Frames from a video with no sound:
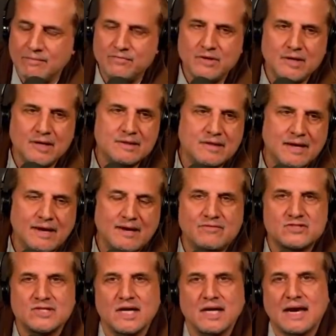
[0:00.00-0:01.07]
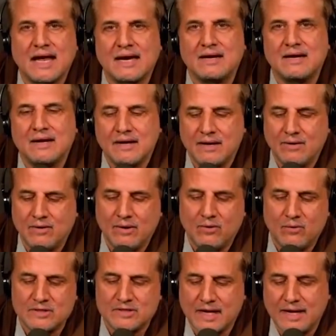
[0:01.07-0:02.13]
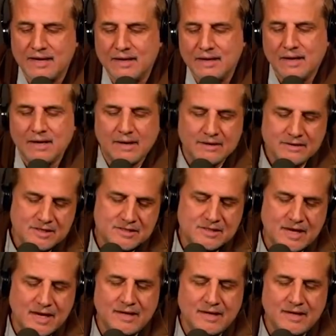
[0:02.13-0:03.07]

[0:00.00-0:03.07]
If you didn't think CNN was it's